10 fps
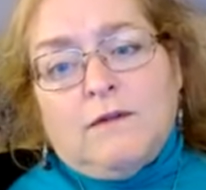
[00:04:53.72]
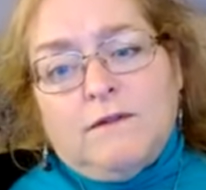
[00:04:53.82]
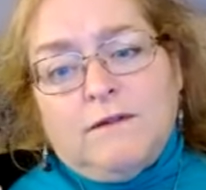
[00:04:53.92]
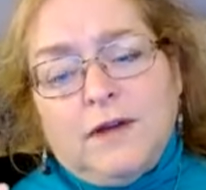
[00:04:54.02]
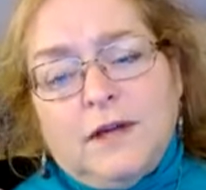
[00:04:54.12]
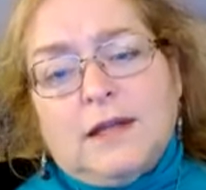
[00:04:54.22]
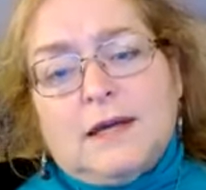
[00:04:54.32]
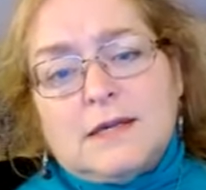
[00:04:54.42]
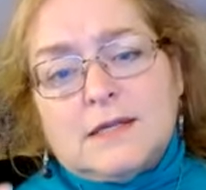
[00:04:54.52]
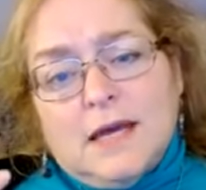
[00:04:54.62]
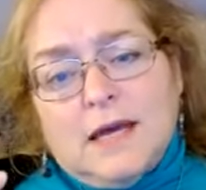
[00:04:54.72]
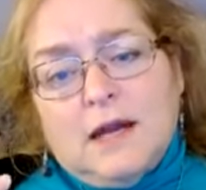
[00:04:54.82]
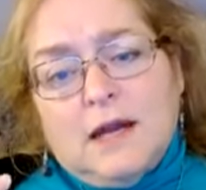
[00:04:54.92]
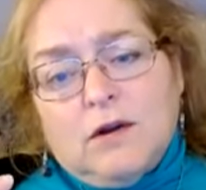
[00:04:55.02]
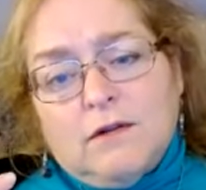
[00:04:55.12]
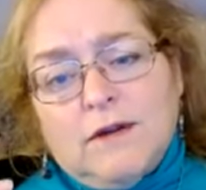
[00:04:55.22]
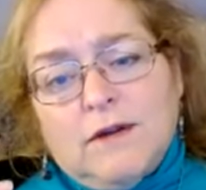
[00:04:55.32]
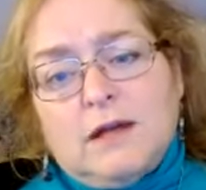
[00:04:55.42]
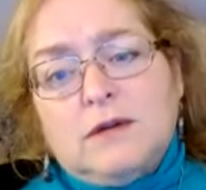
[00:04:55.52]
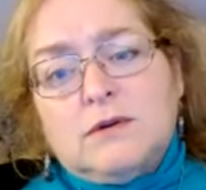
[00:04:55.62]
feelings and our
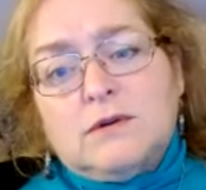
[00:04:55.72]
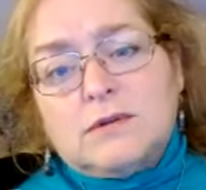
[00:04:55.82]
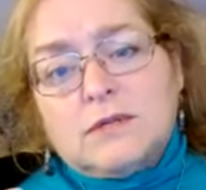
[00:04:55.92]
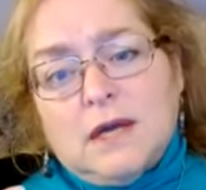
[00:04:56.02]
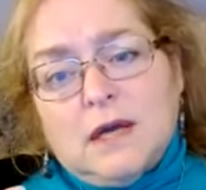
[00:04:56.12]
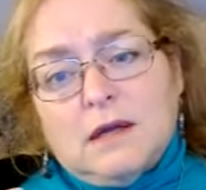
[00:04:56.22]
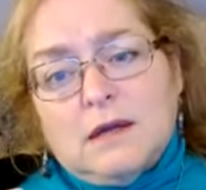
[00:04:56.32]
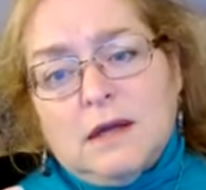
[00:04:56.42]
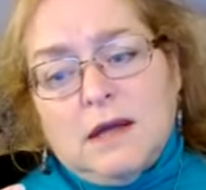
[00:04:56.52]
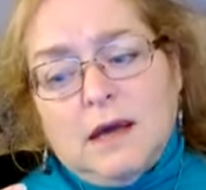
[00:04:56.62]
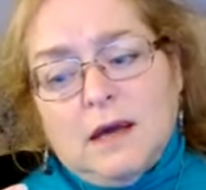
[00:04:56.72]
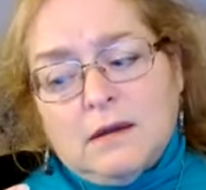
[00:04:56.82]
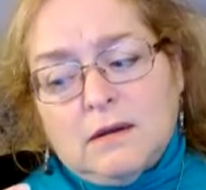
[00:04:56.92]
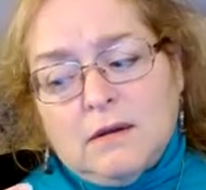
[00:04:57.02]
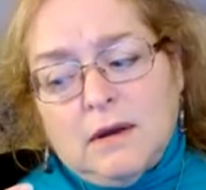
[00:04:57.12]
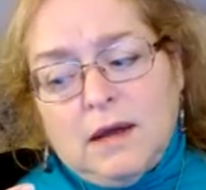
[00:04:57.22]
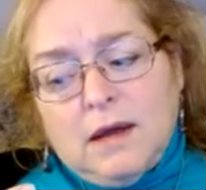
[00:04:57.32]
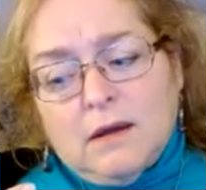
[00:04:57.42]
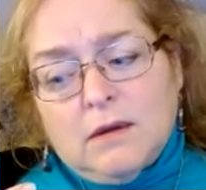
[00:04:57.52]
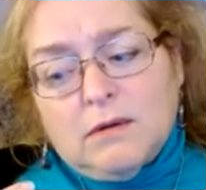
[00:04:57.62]
values and
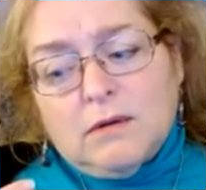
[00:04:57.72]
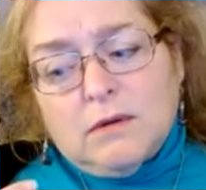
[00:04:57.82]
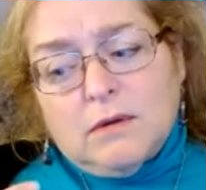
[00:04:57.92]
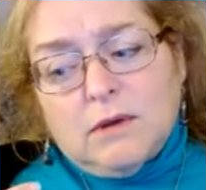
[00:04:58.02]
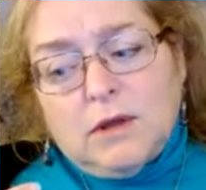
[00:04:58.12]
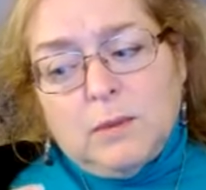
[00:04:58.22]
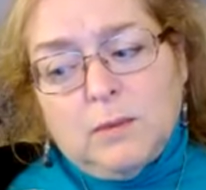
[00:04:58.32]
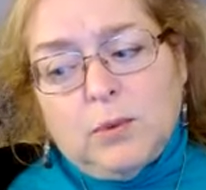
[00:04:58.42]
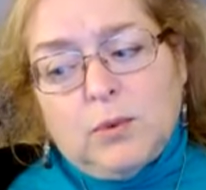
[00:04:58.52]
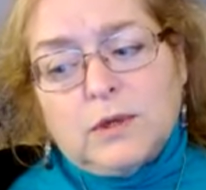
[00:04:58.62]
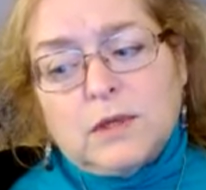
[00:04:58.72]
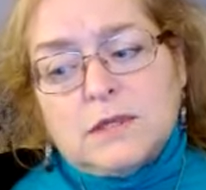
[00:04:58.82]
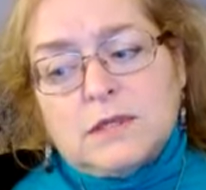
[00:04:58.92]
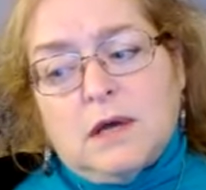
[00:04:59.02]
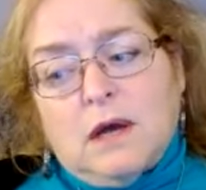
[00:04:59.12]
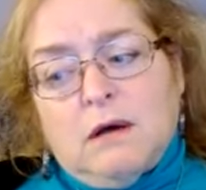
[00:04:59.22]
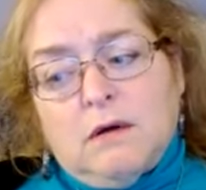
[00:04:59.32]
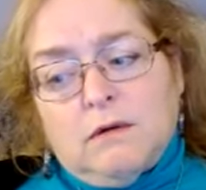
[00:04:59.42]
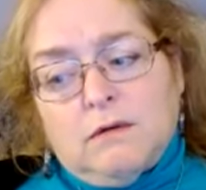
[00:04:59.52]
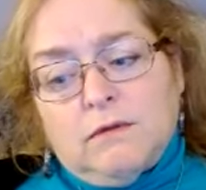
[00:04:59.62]
the importance
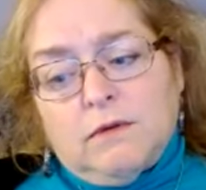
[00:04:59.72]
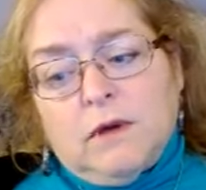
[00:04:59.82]
of